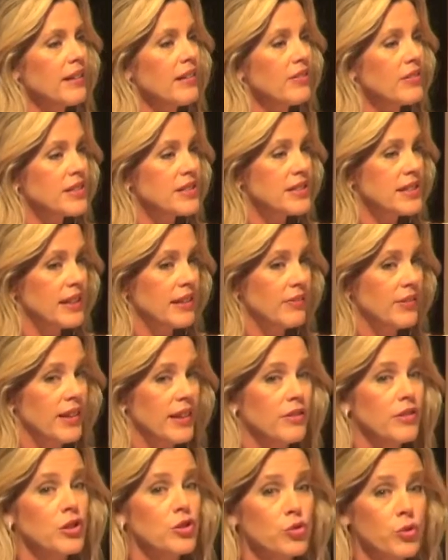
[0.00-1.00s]
end of this
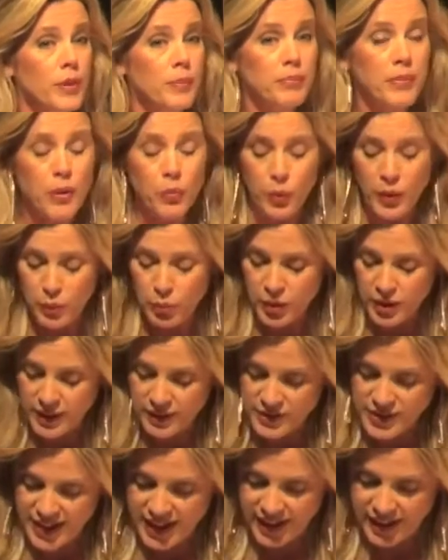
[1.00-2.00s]
evening, the trip that we will
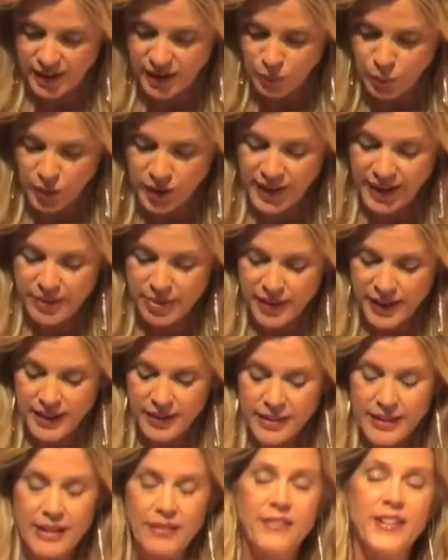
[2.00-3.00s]
have taken will, I
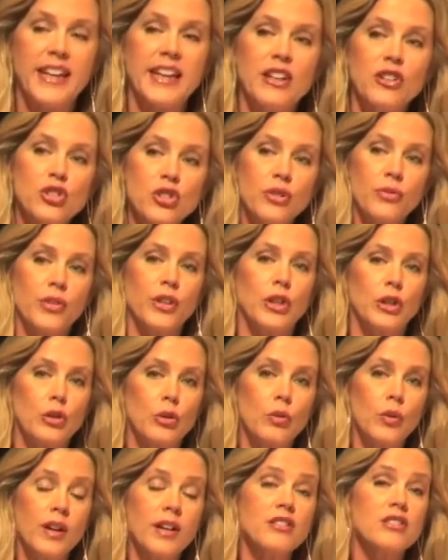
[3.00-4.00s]
think, leave each of
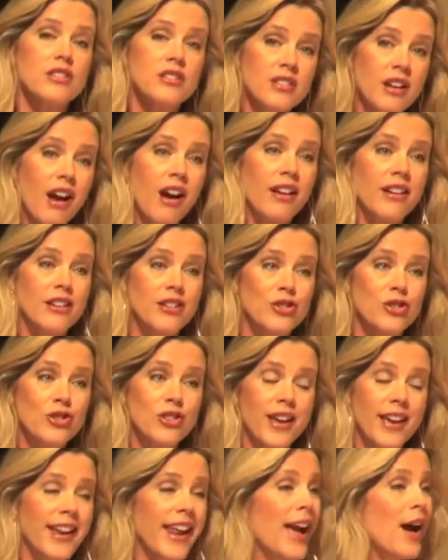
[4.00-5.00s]
you
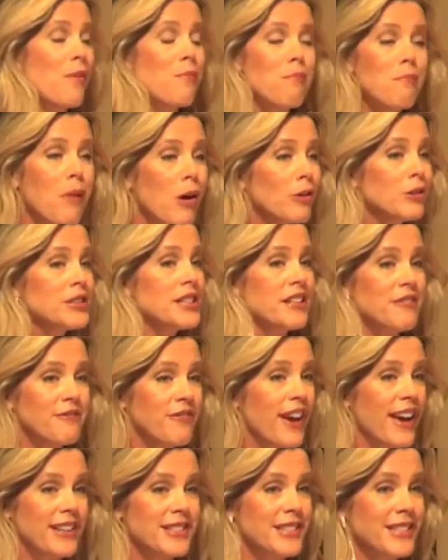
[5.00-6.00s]
astonished at how
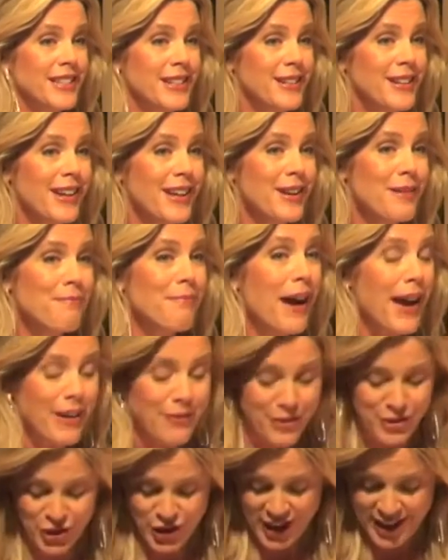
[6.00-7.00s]
multifaceted
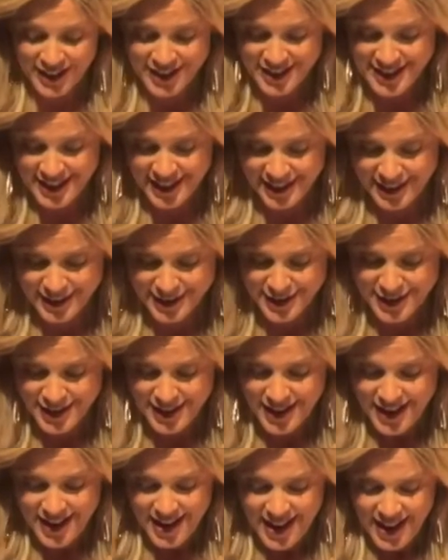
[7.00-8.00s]
Byron Janis is
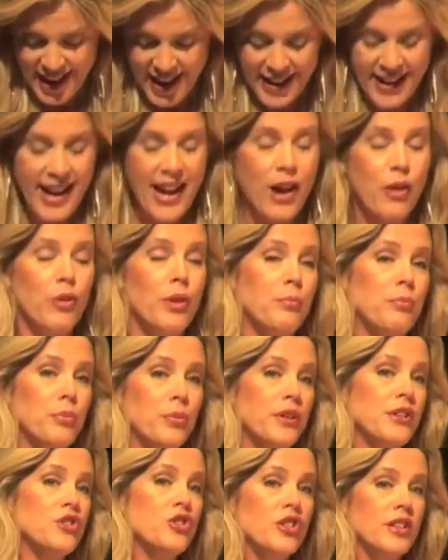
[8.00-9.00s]
and how
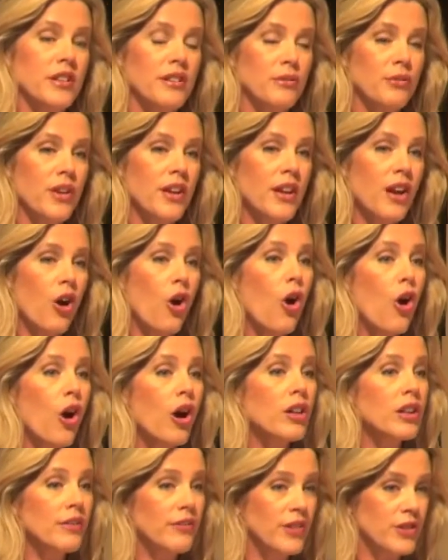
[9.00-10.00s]
appreciative
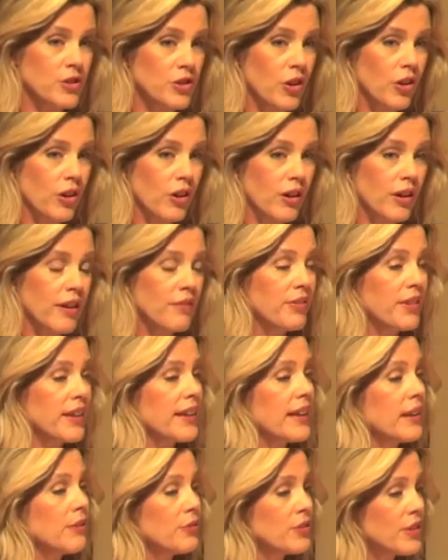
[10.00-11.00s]
all of us are of the
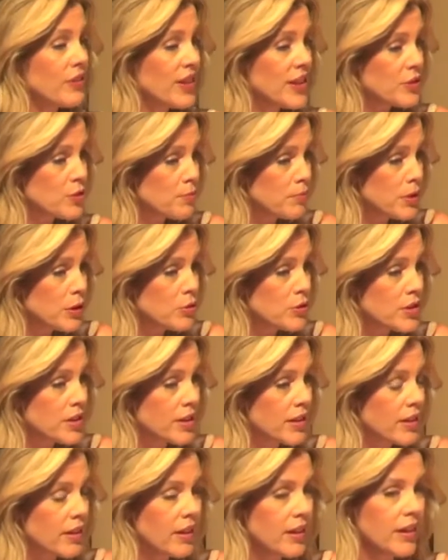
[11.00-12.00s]
gift of his
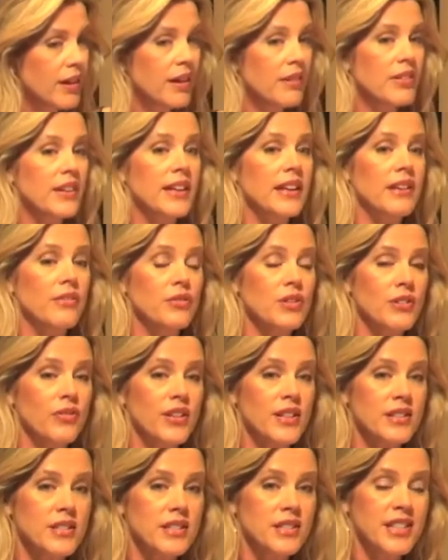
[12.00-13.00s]
music, the gift of
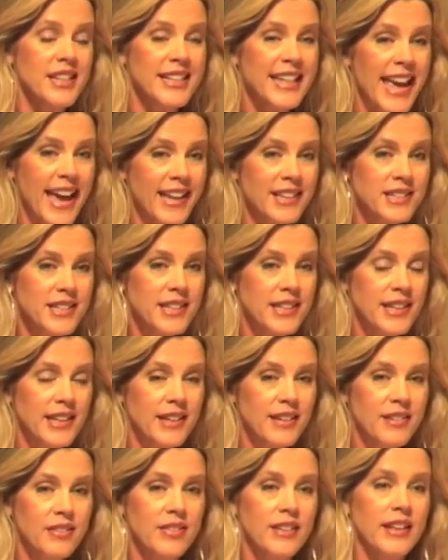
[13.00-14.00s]
his
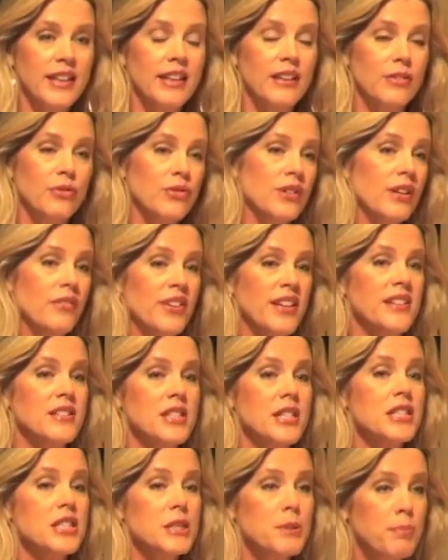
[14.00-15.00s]
tenacity, the gift of his
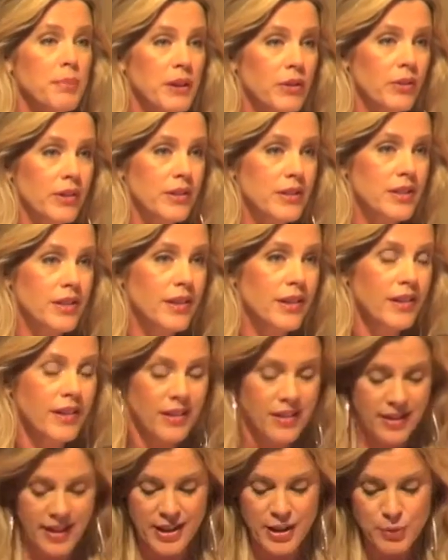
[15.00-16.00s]
spirit
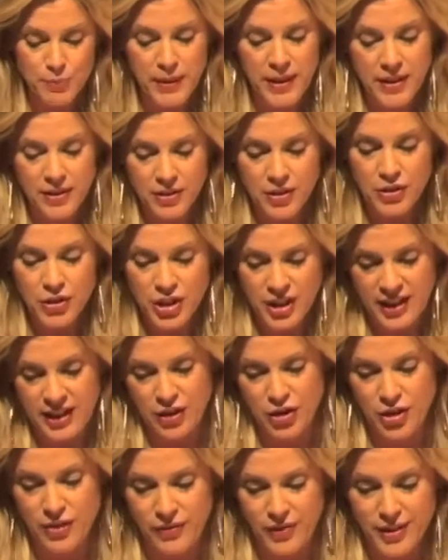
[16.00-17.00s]
has been to
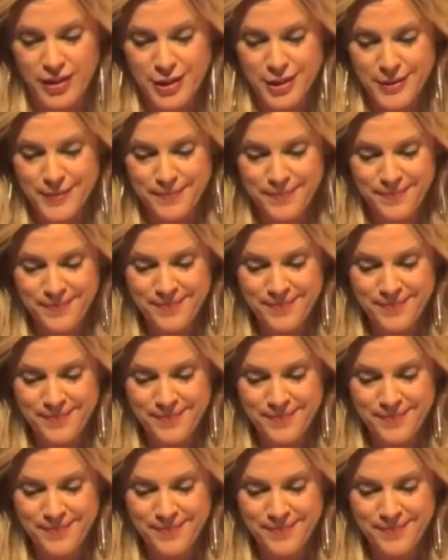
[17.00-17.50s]
each of us.